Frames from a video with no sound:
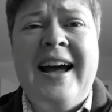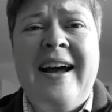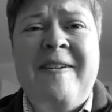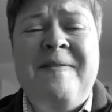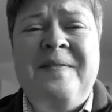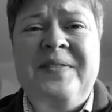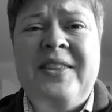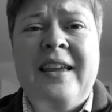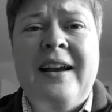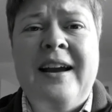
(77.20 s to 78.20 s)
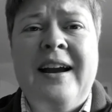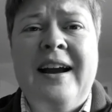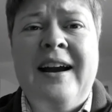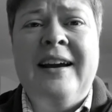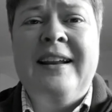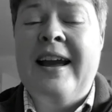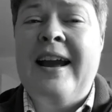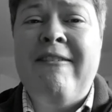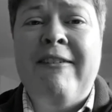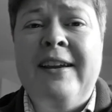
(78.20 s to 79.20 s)
Um, and
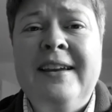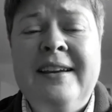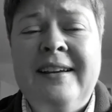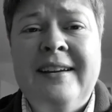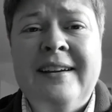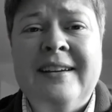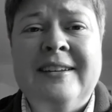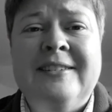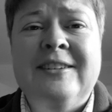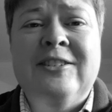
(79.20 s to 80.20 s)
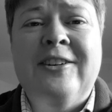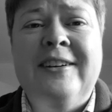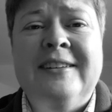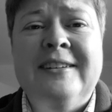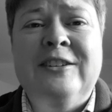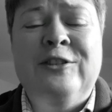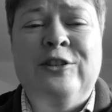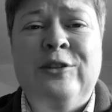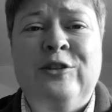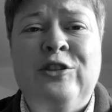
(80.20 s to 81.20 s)
Harry has decided
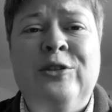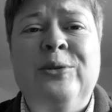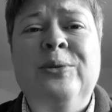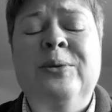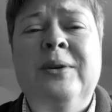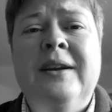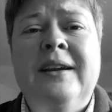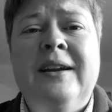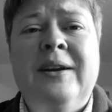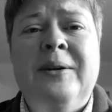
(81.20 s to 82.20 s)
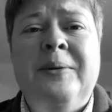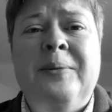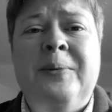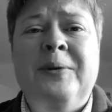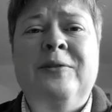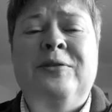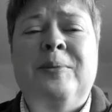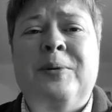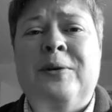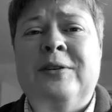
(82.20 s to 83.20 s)
to chew one of
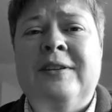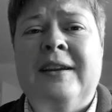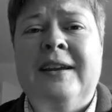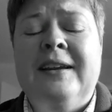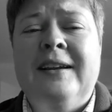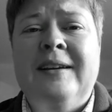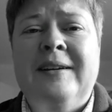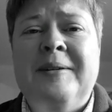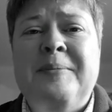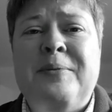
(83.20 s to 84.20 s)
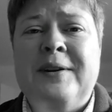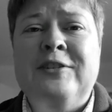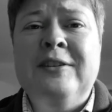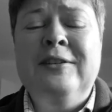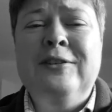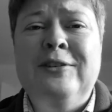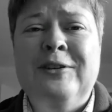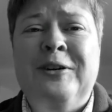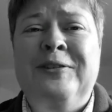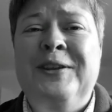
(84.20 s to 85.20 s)
the birthday presents
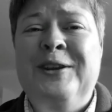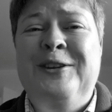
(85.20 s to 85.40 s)
of the